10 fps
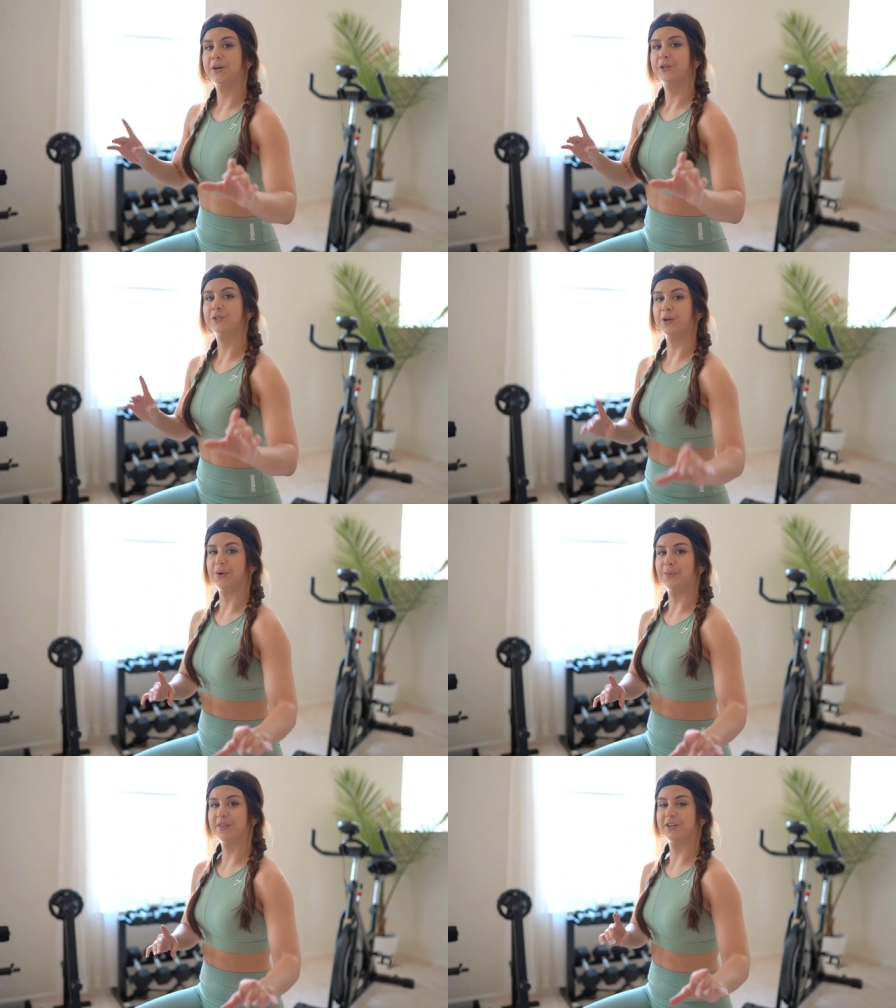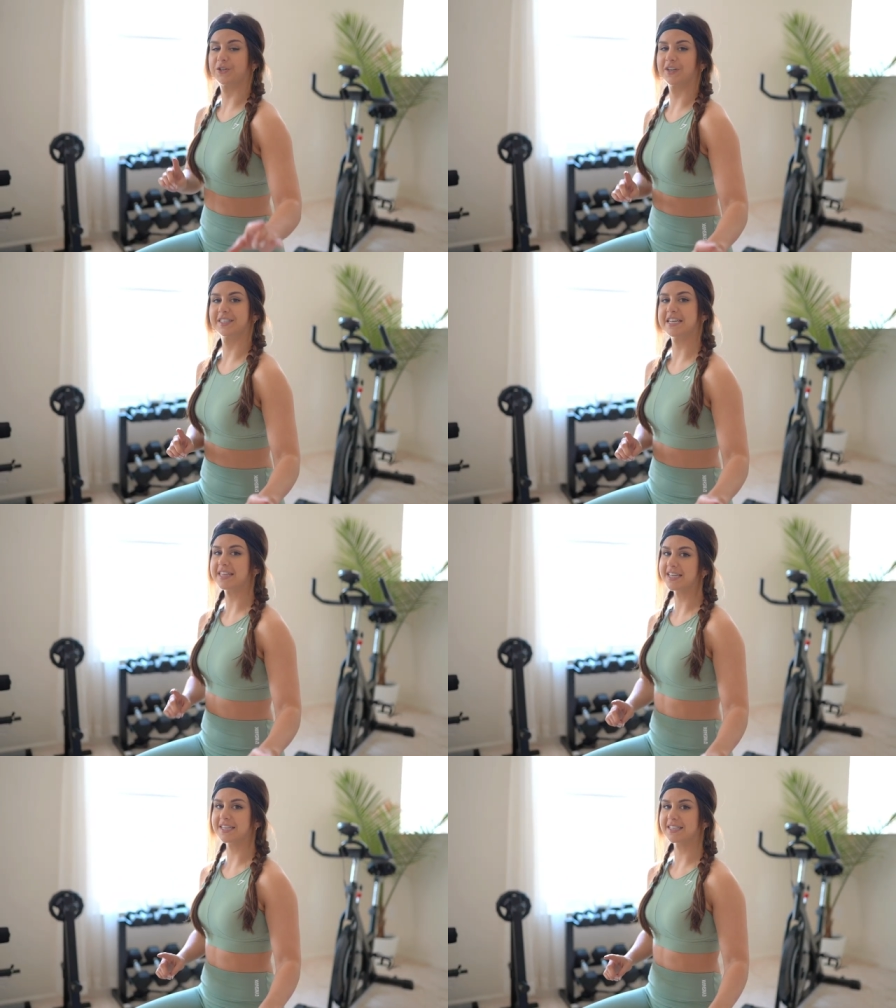So the trick to
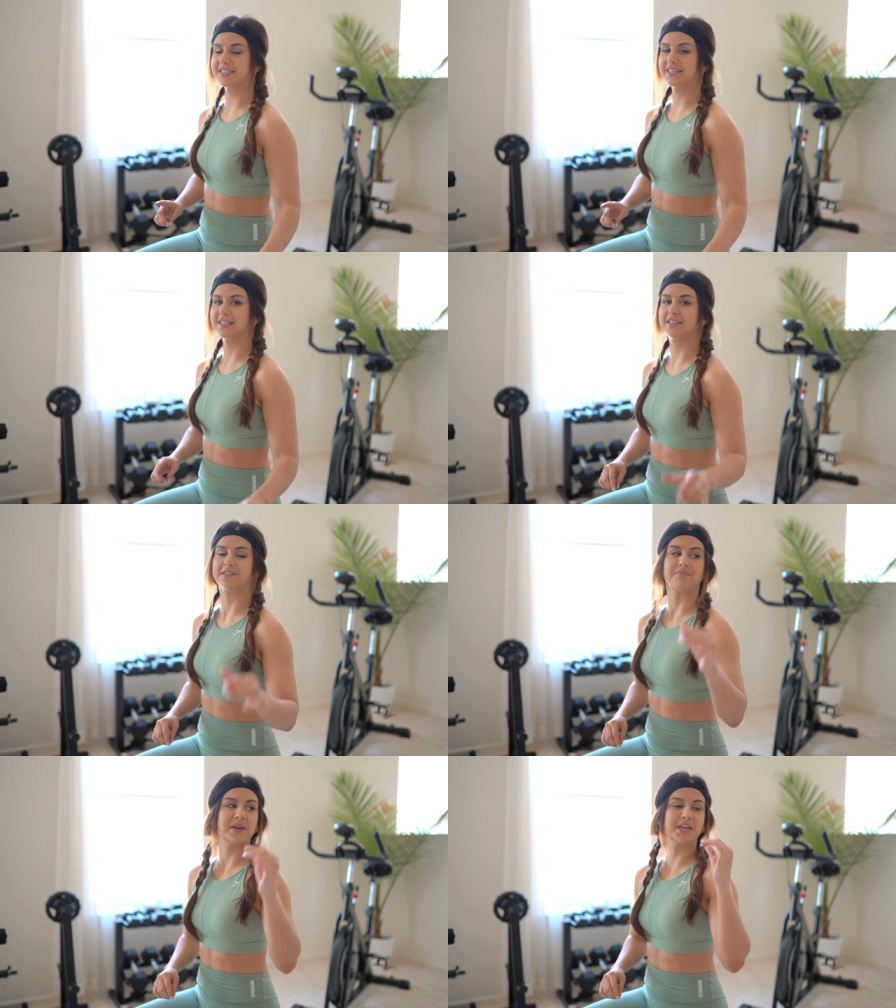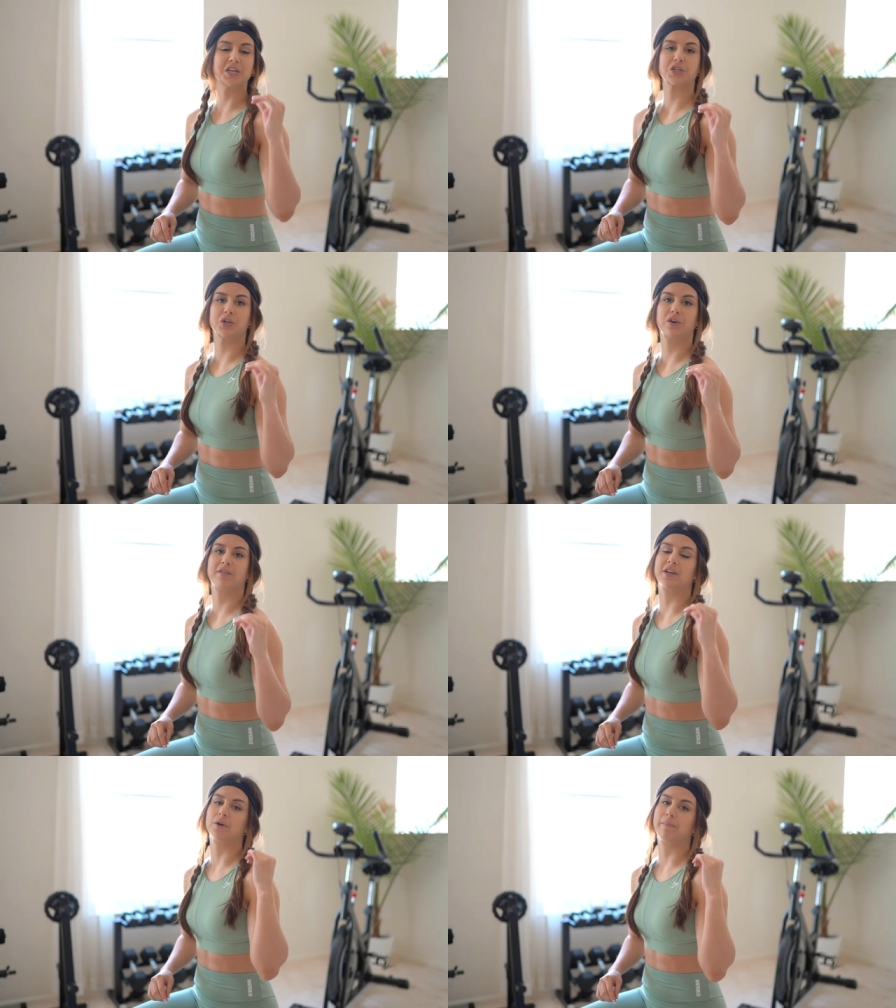these is making sure
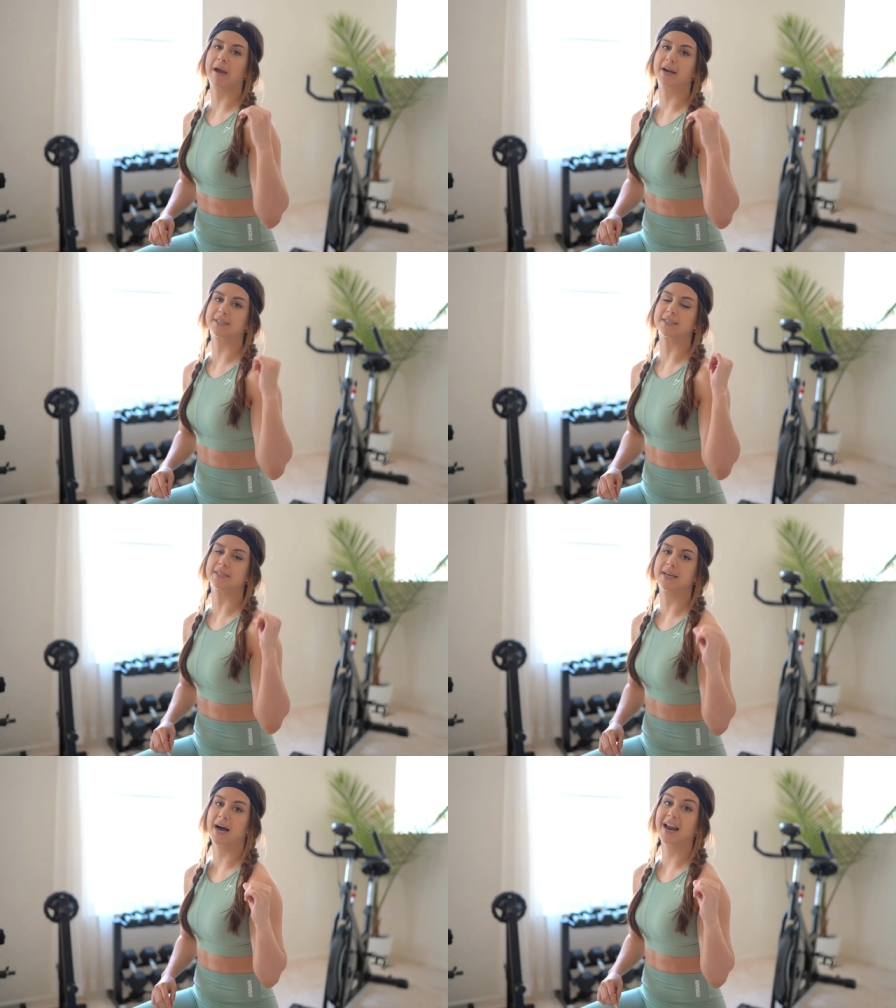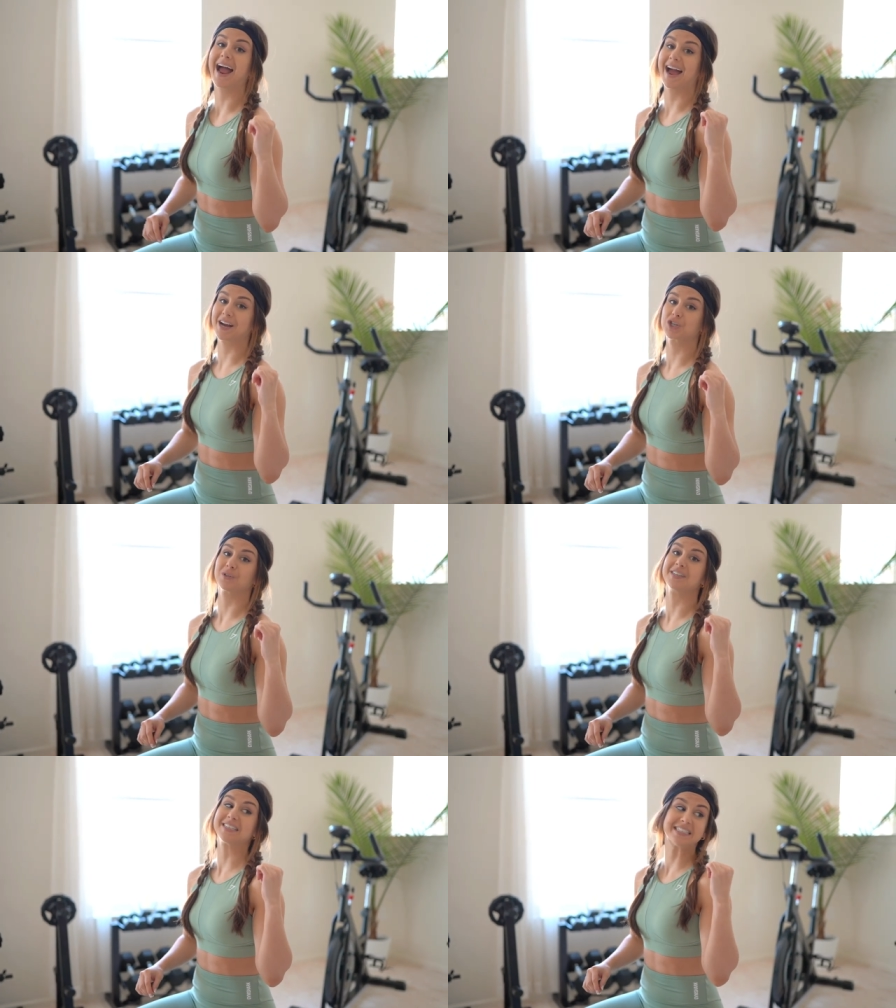that your back does not
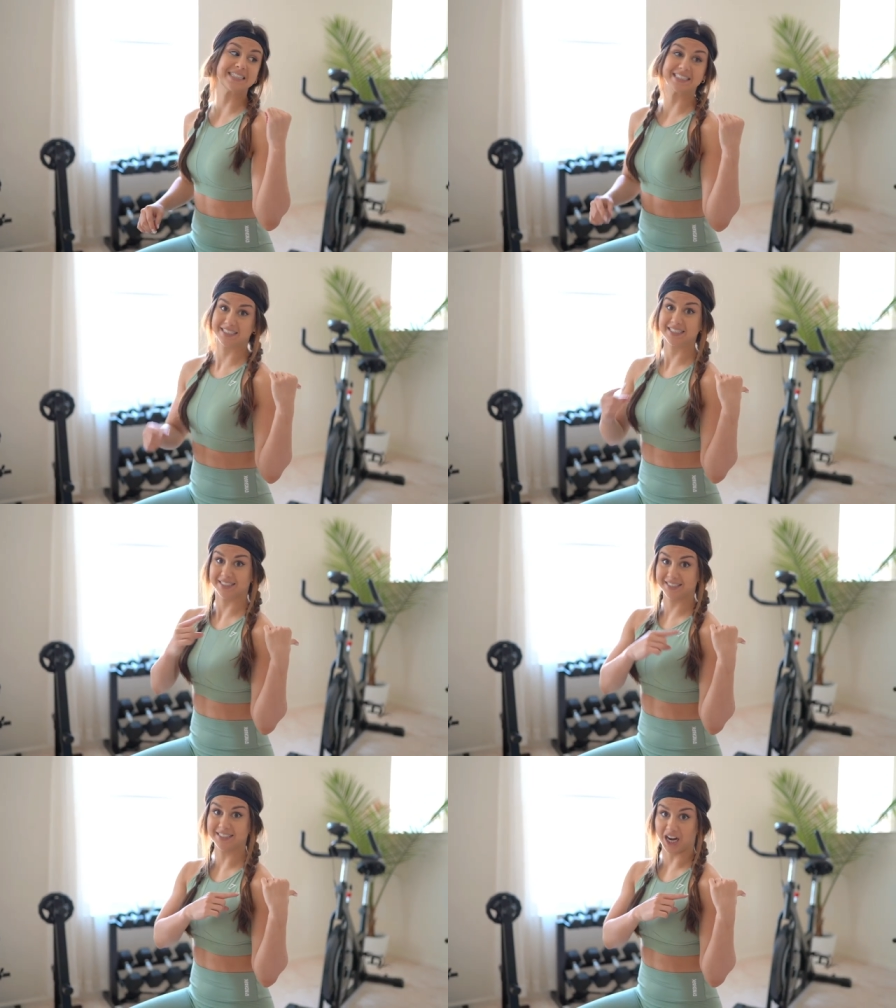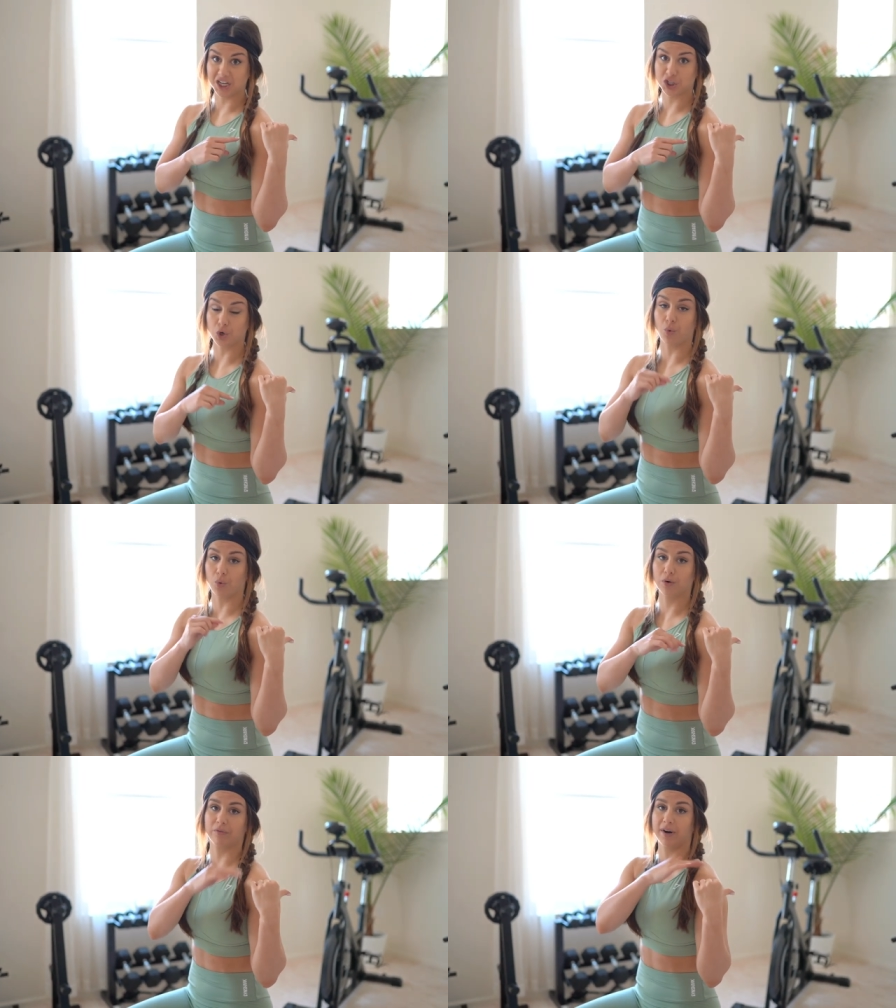actually touch
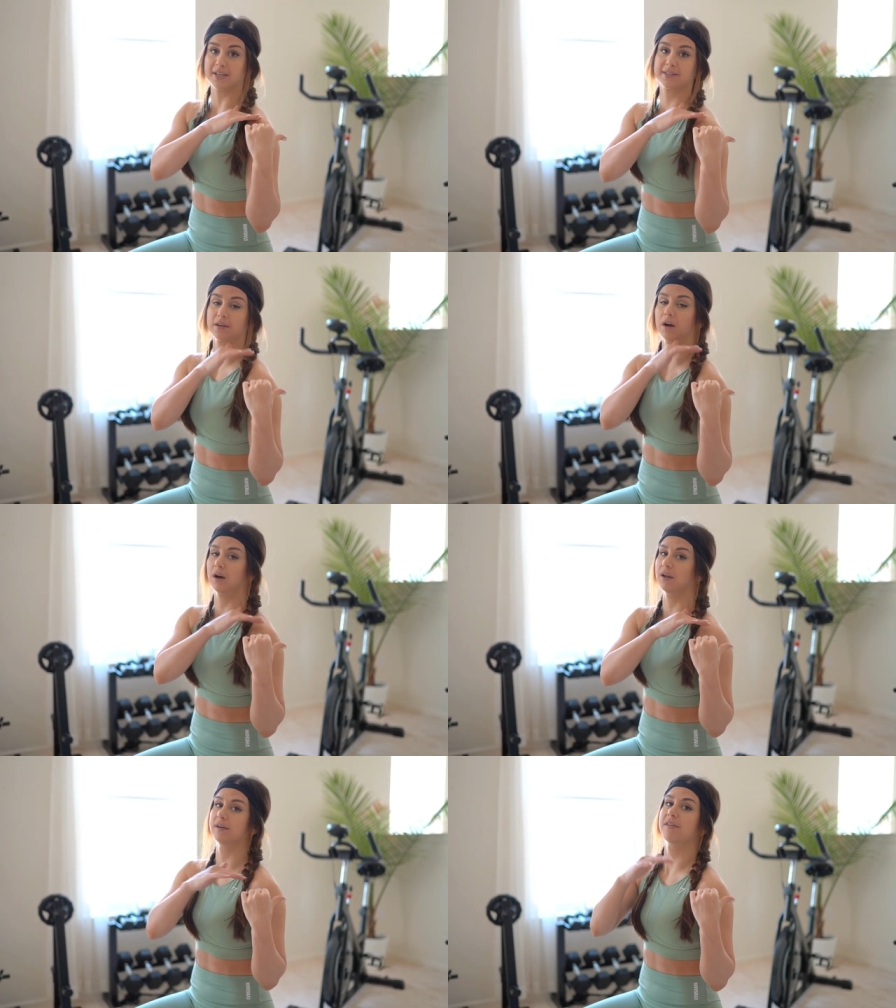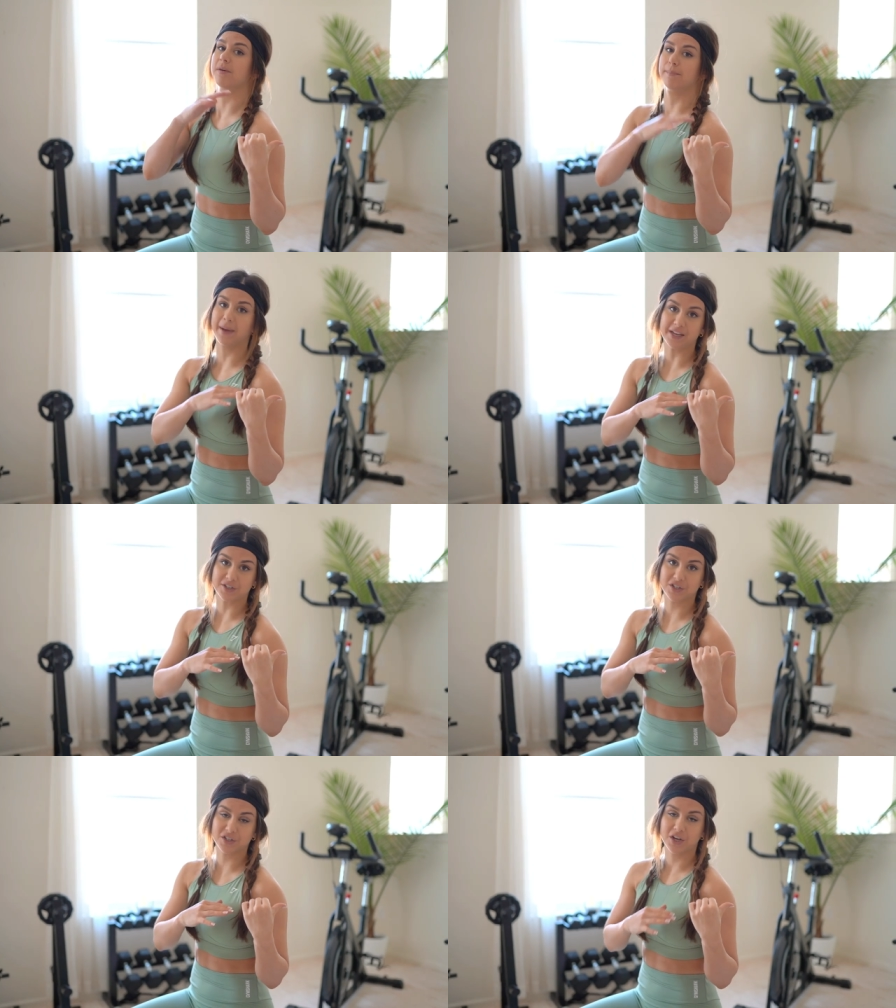or rest on the
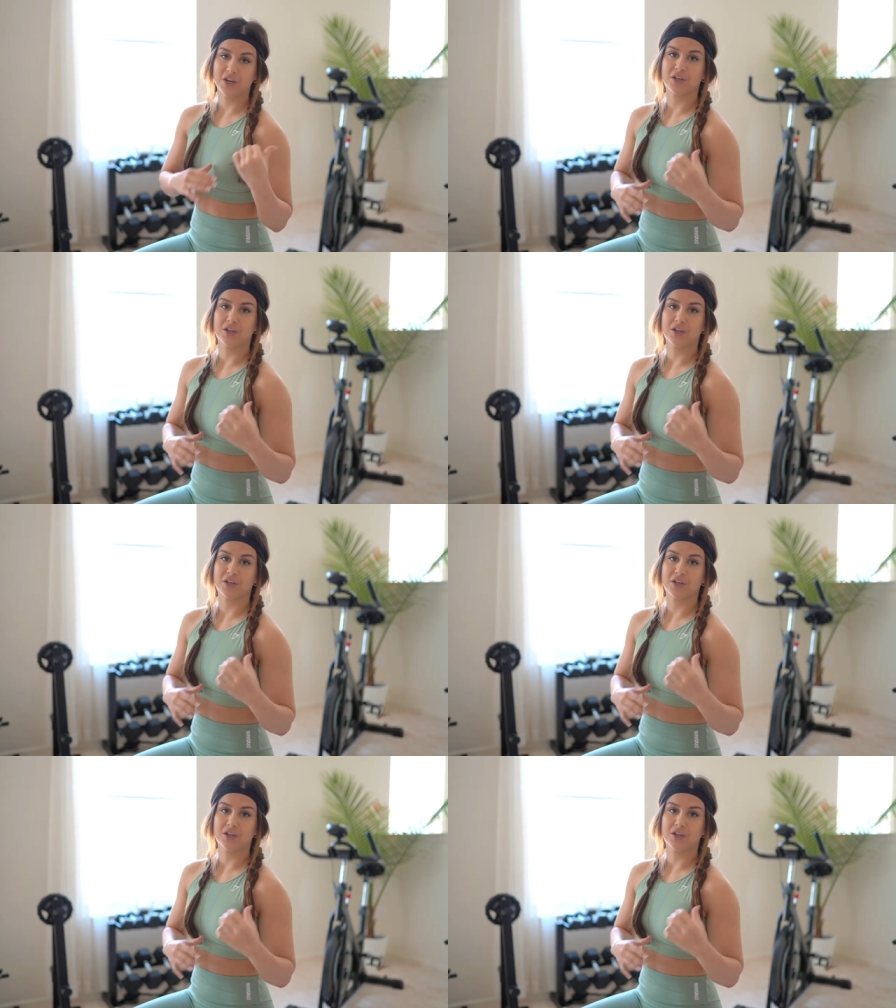bench.